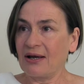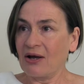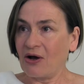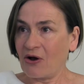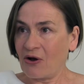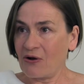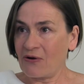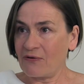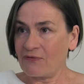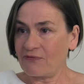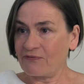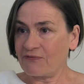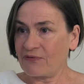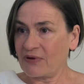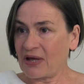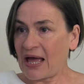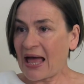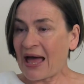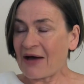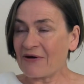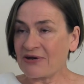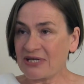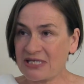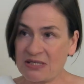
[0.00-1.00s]
of
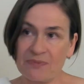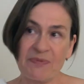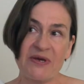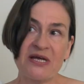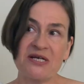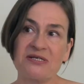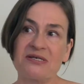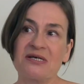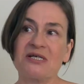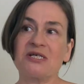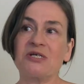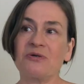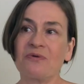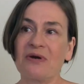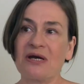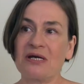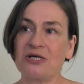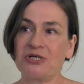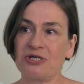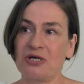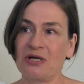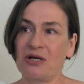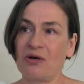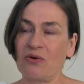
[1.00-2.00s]
our speech
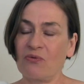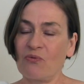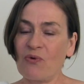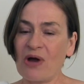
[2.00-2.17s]
situation